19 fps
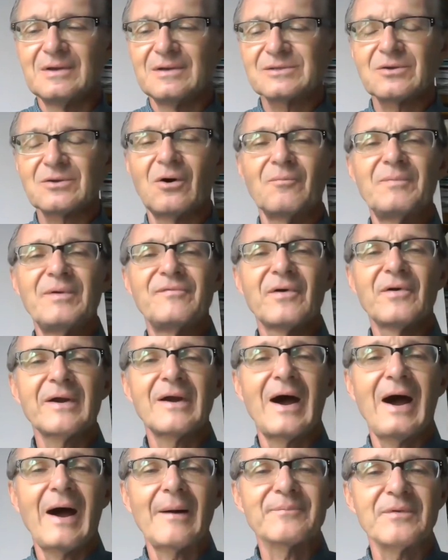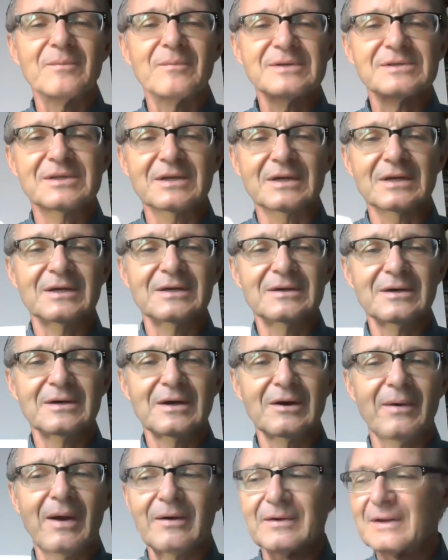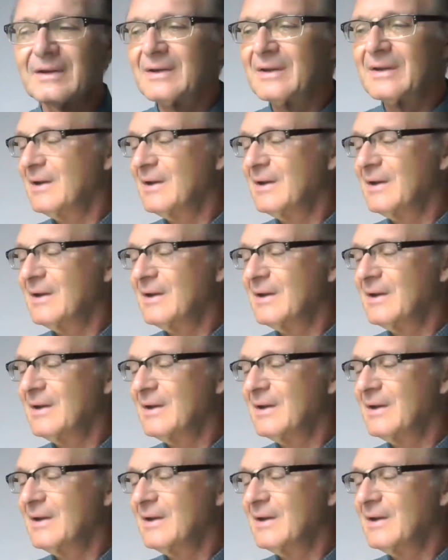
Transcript: So be very optimistic around it.